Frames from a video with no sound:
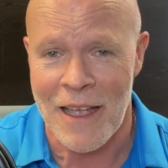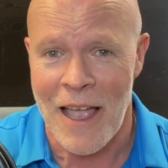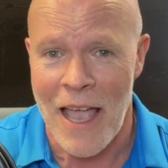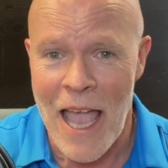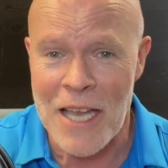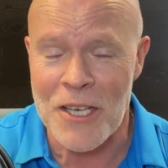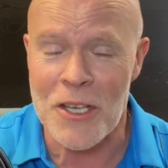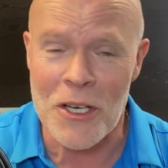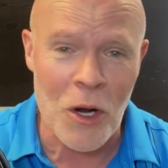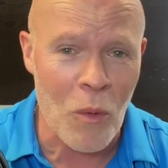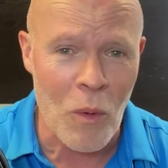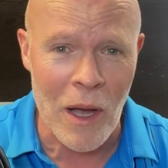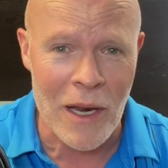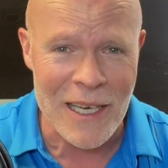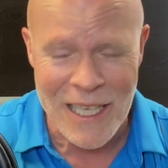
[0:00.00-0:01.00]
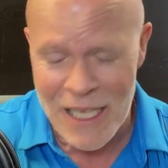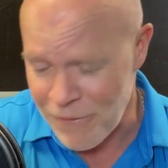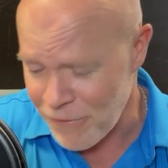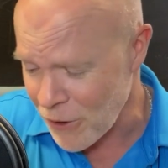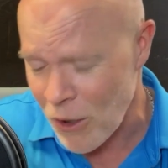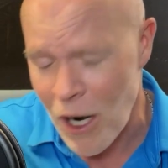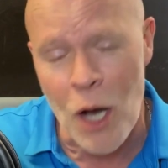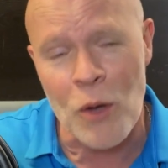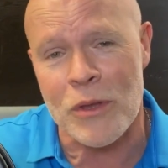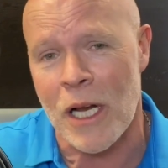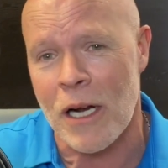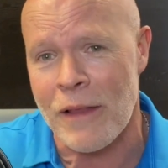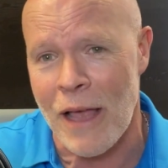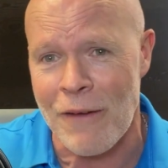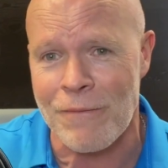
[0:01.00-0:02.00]
And you know what? If you're out
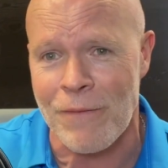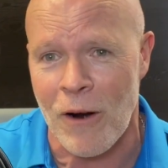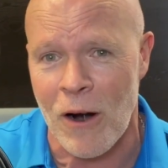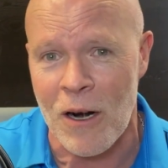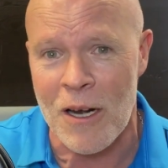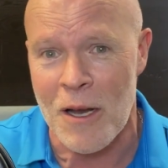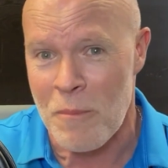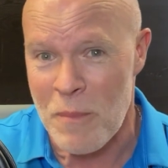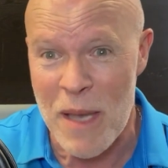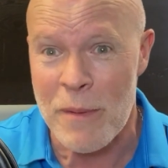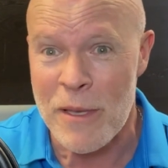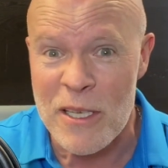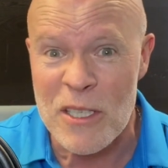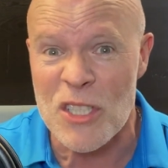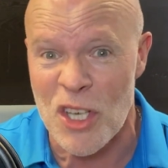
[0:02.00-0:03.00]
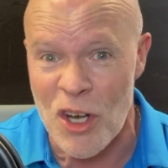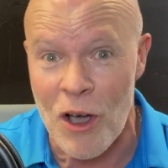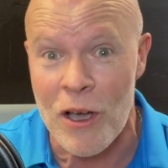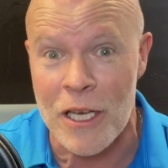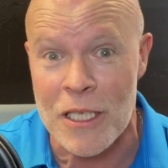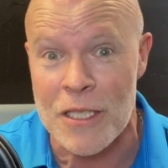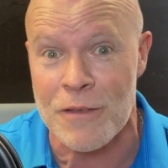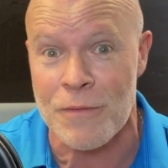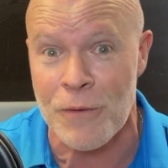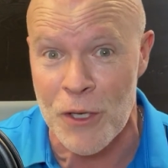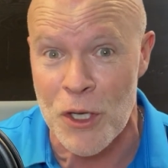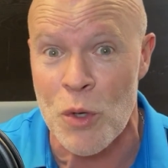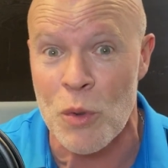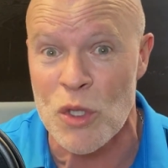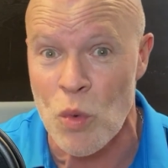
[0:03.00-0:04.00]
there that far, maybe there's an audience for
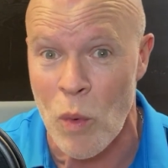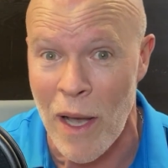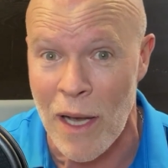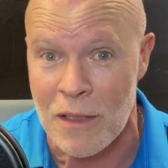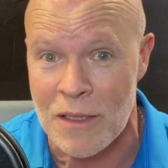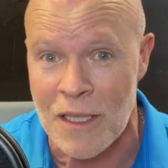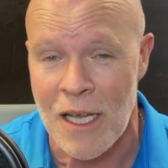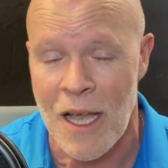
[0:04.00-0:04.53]
you as well.